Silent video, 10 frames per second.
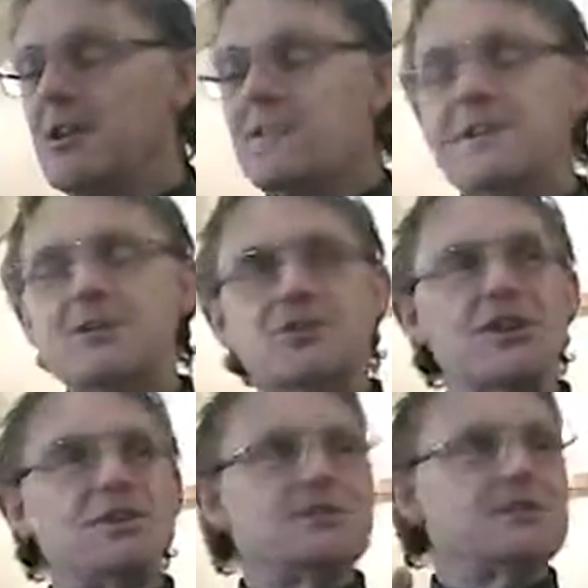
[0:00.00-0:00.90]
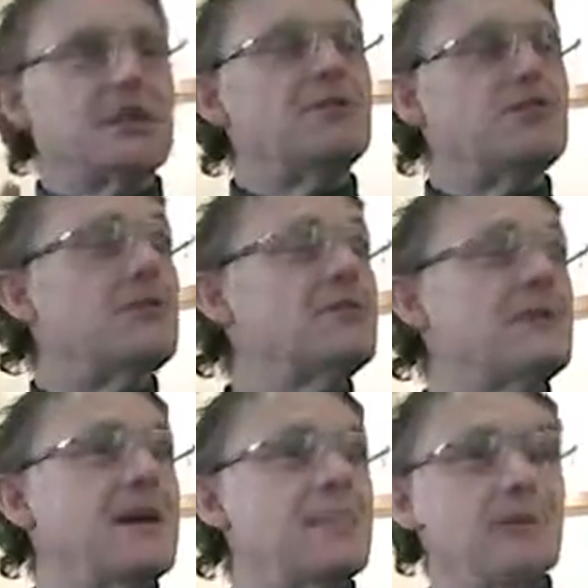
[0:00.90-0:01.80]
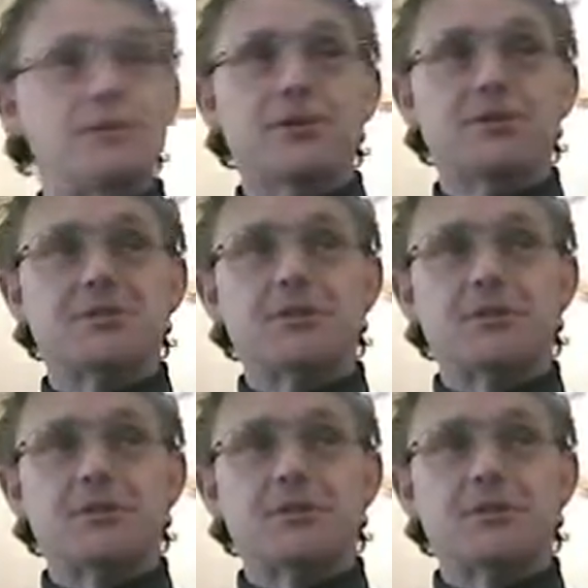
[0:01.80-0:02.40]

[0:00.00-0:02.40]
You've got a fair chance to tell the truth at that point. Please